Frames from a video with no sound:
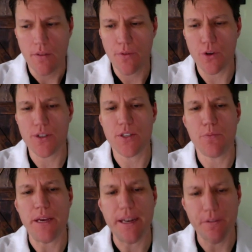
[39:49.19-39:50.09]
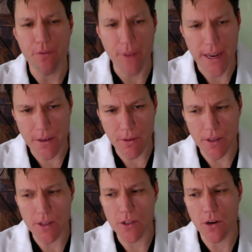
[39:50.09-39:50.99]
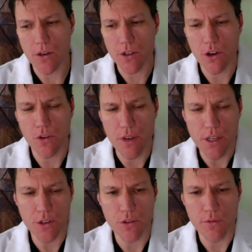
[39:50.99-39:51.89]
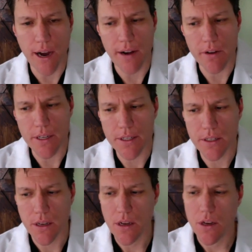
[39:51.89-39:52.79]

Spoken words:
versus being infected with the SARS-CoV-2 virus.